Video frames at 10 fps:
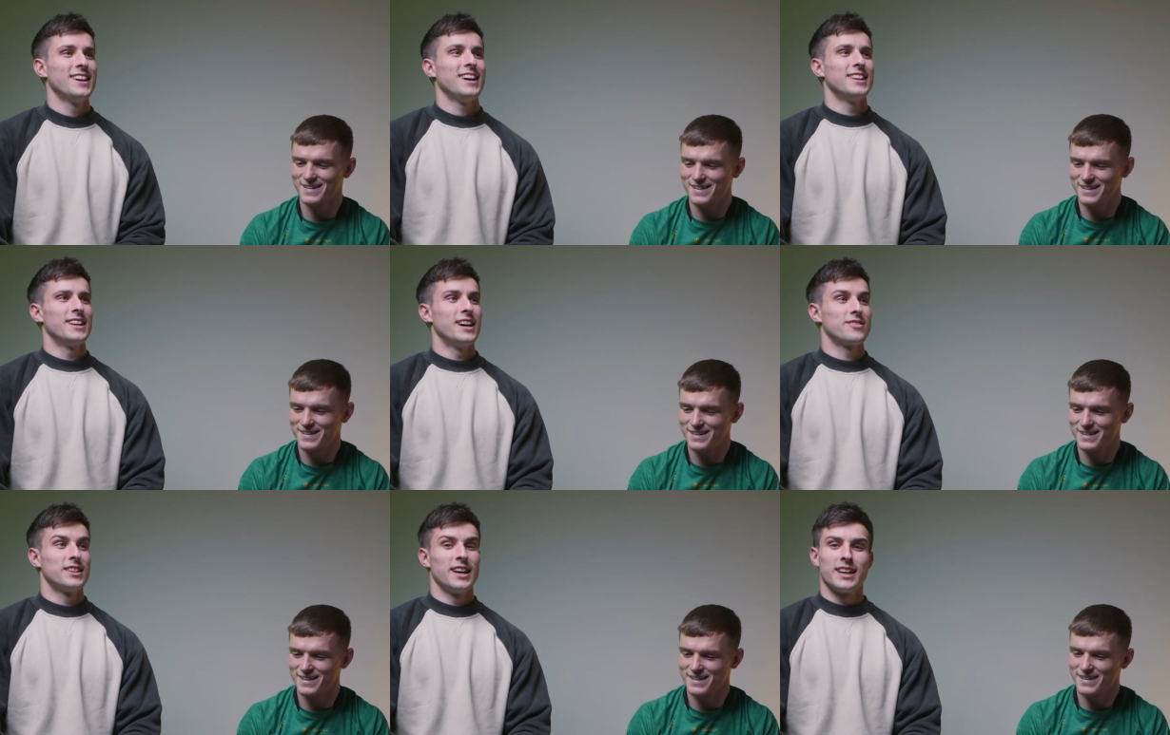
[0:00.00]
Speaker 1: And then
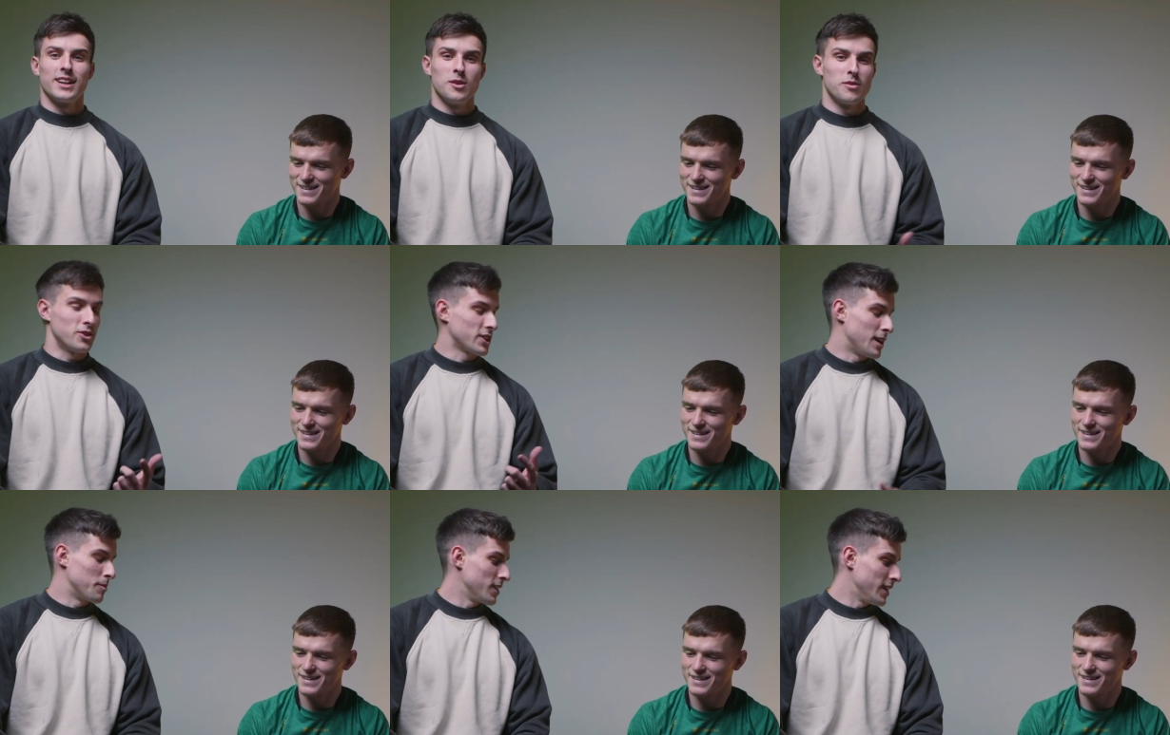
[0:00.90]
after that, I got my first
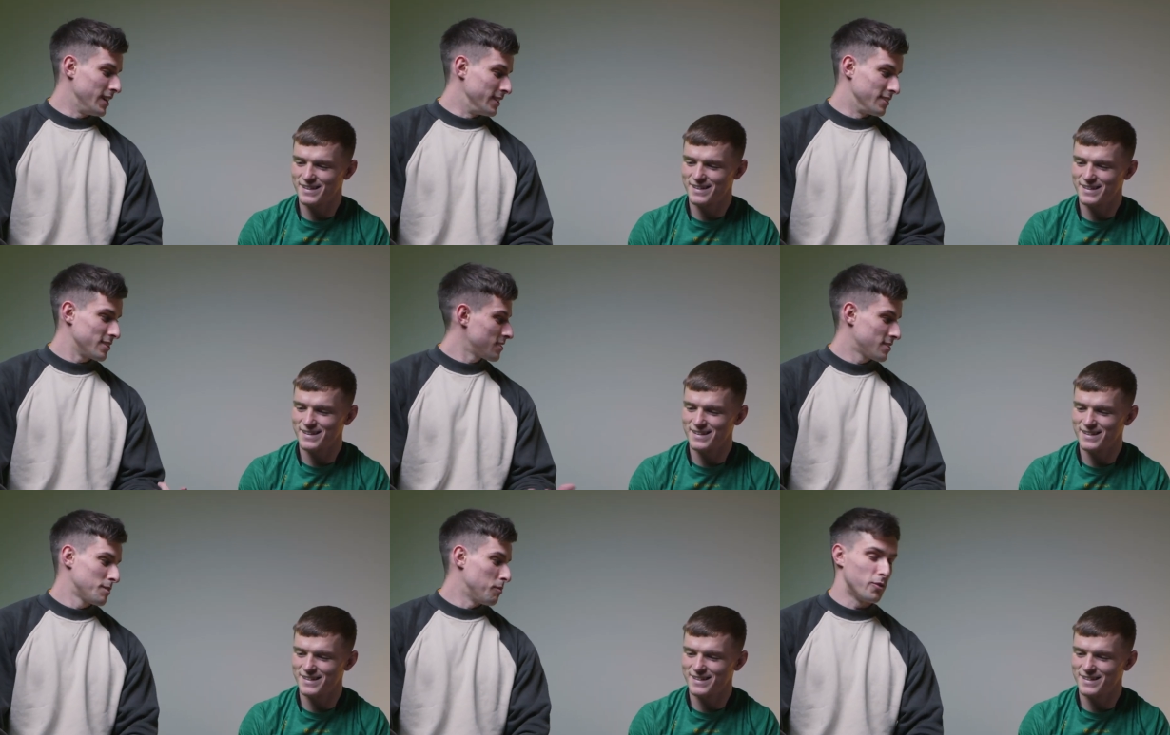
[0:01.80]
camera, and
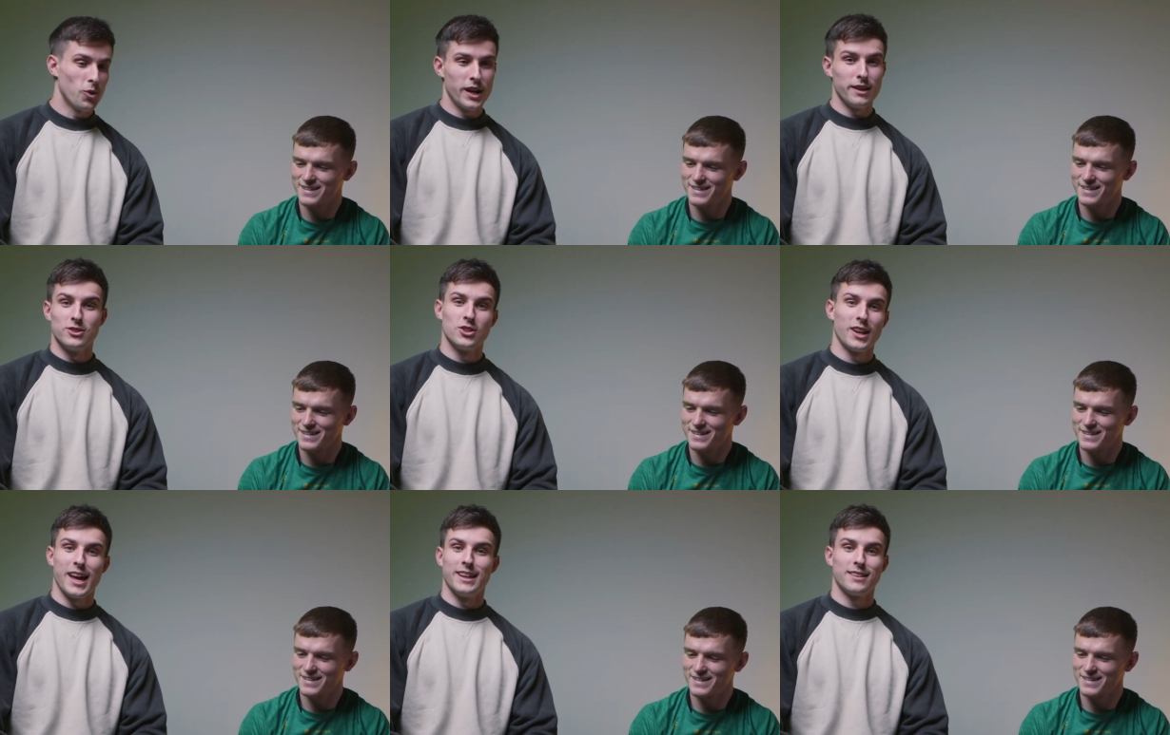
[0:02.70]
before I'd even
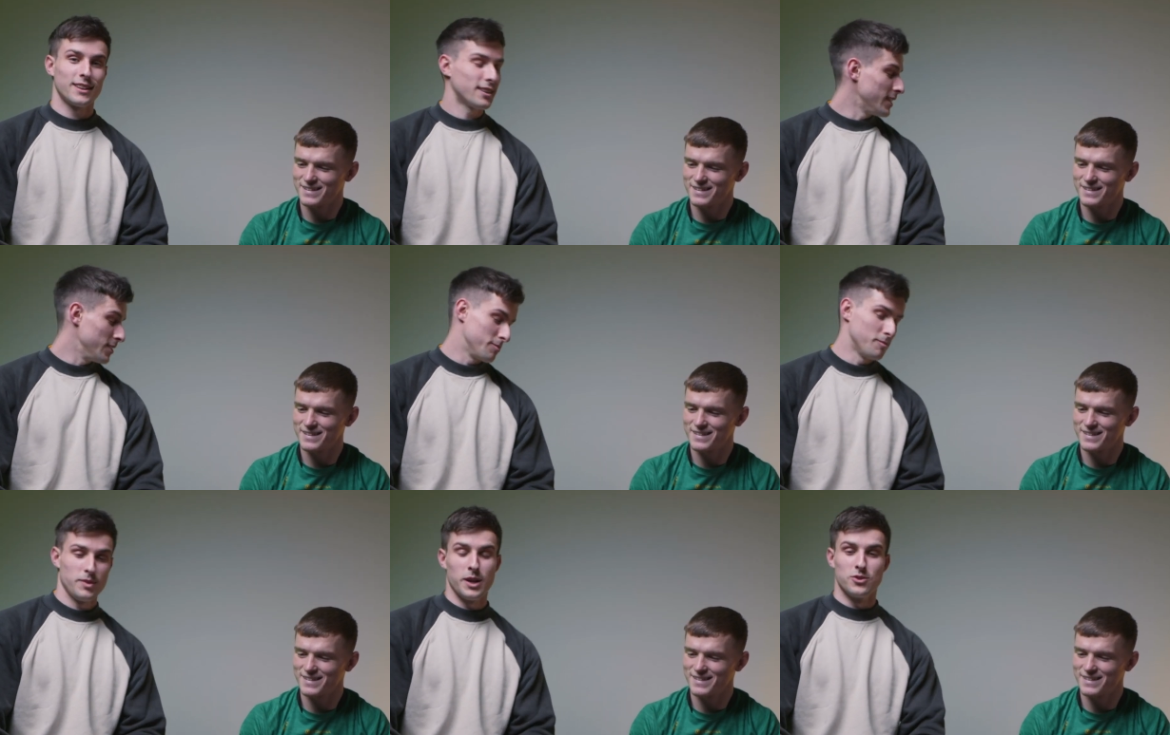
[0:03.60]
shot anything, he,
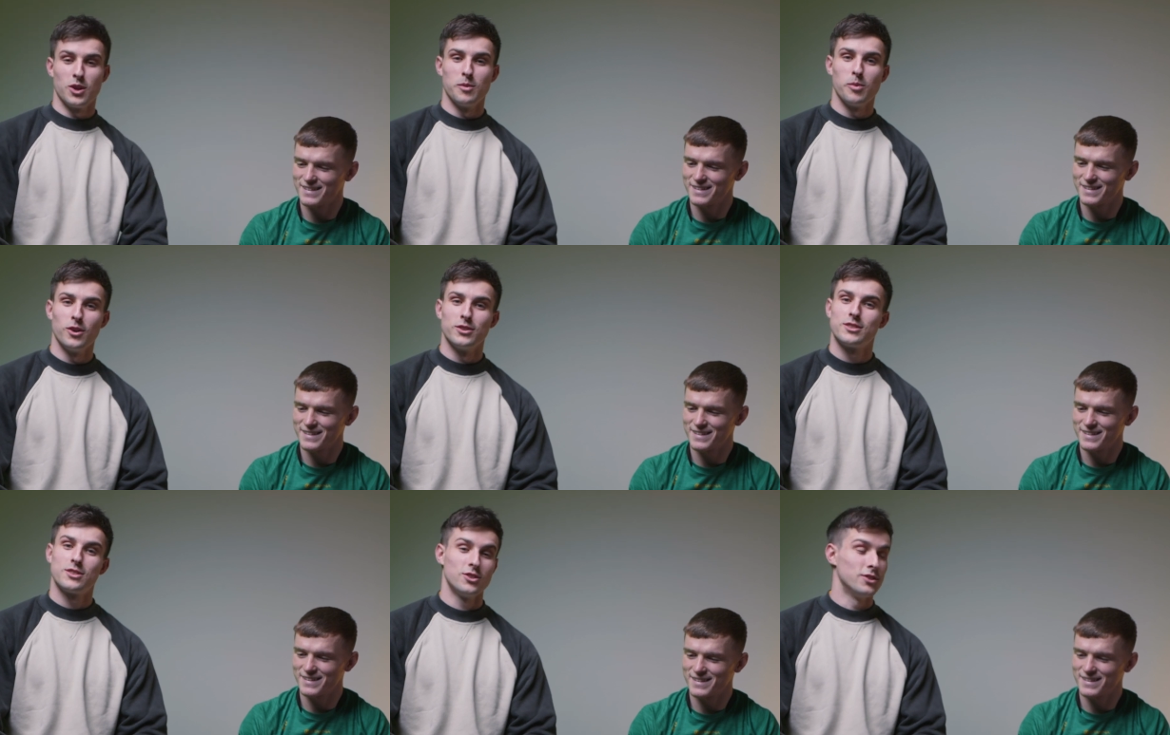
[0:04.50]
I was down with Paul
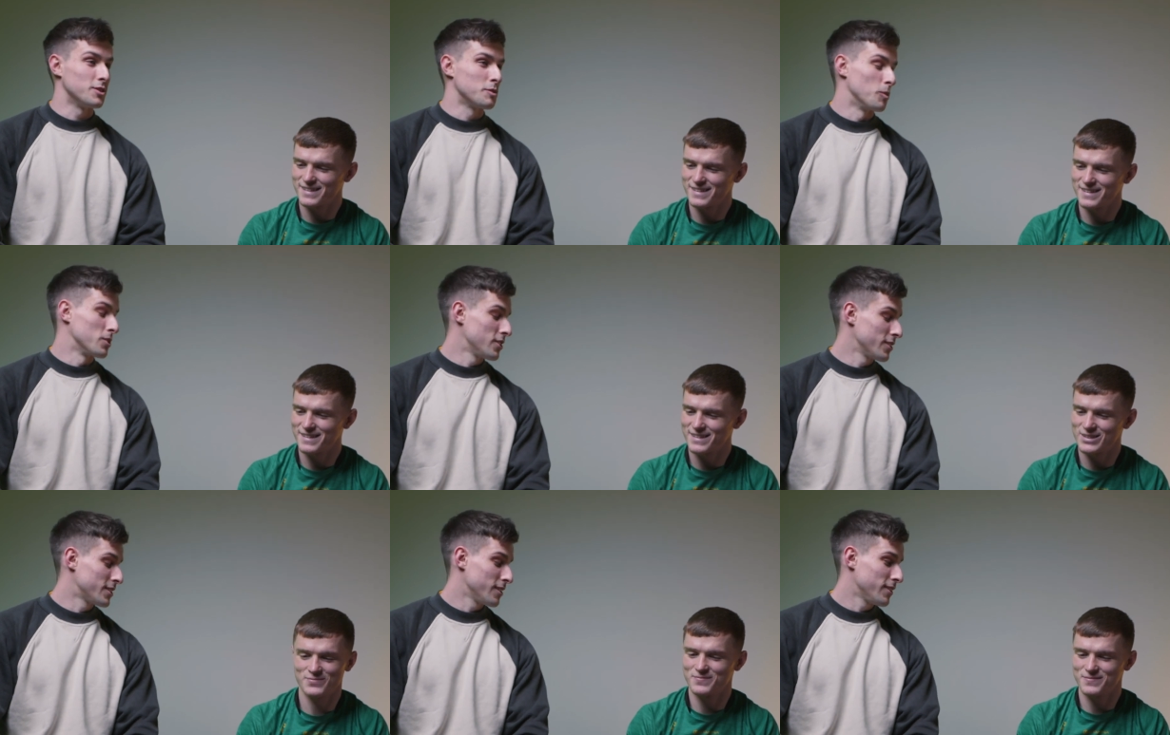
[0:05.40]
shooting some sports doc
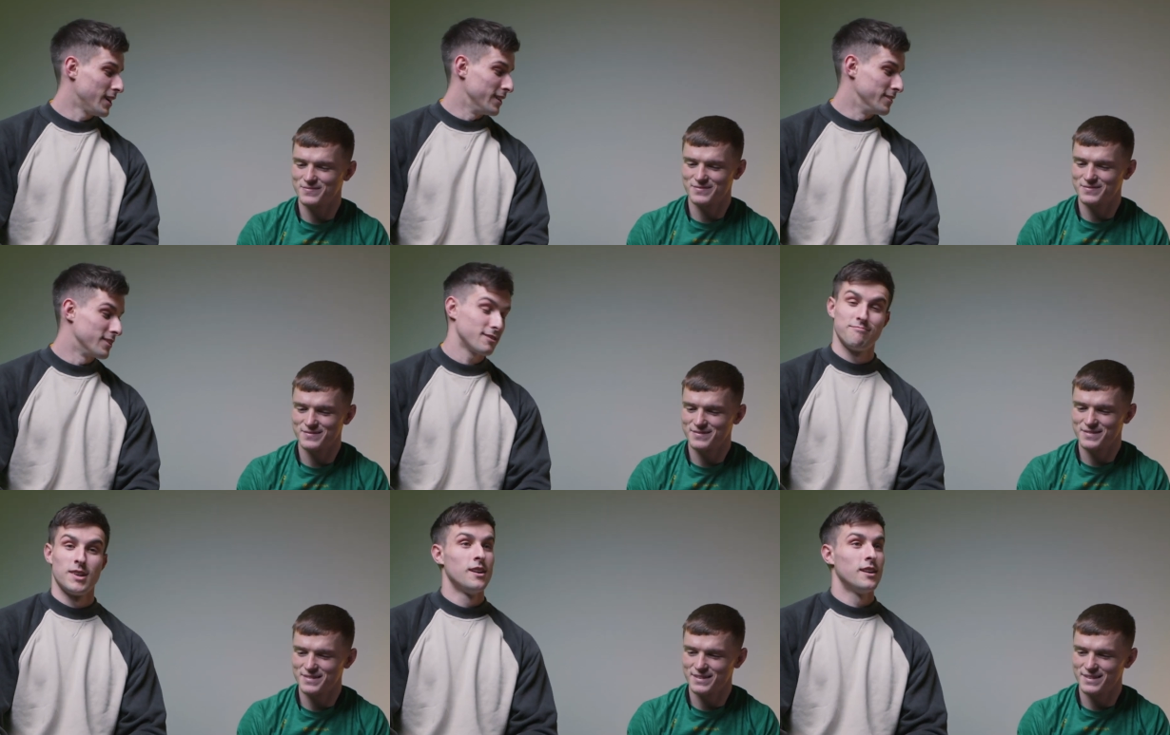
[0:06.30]
stuff, and
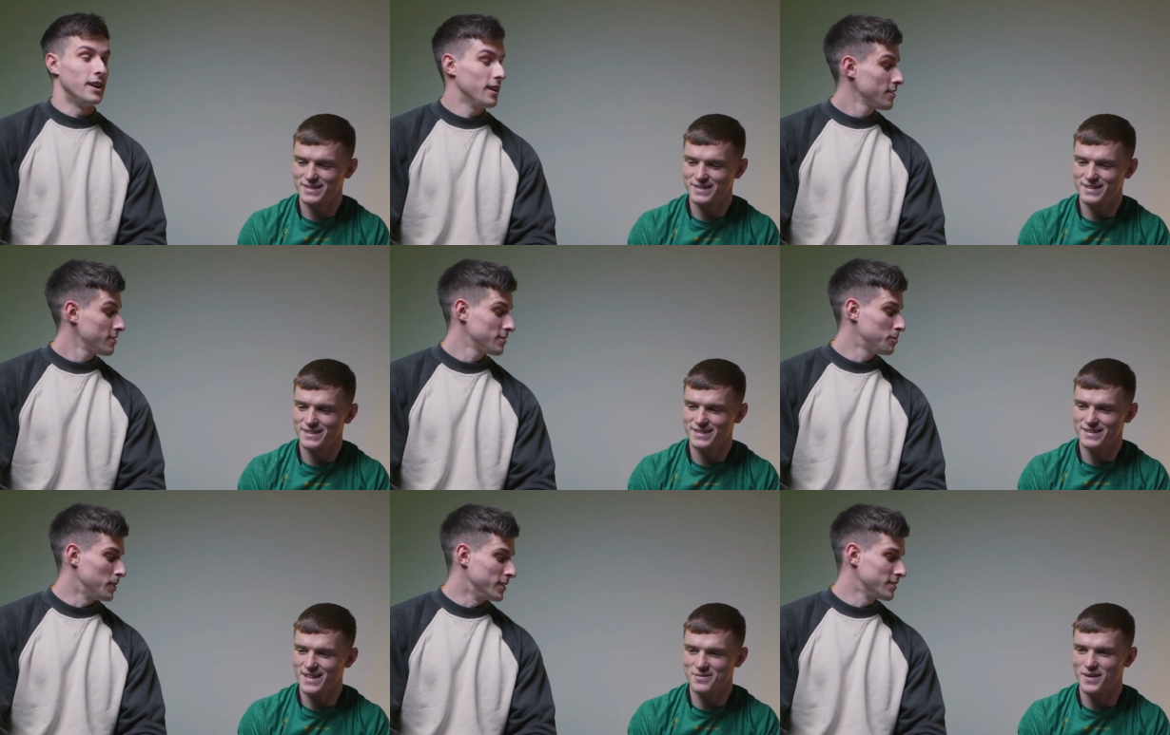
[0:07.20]
yeah.
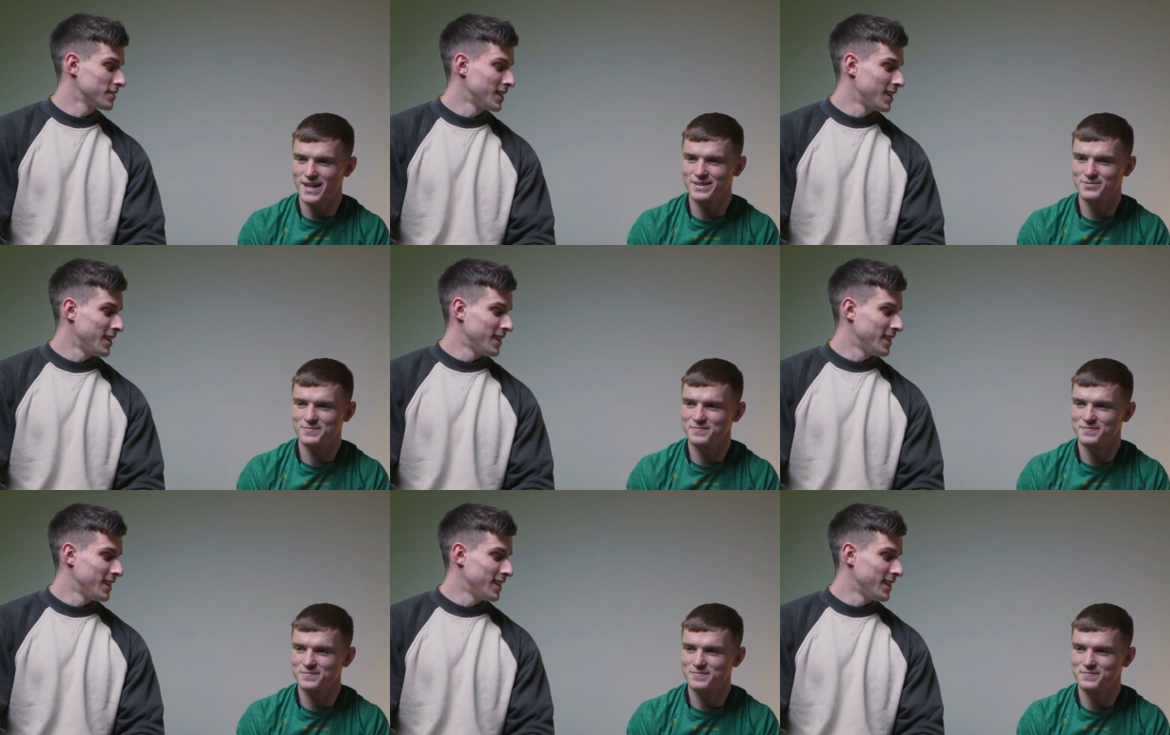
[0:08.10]
That's mad.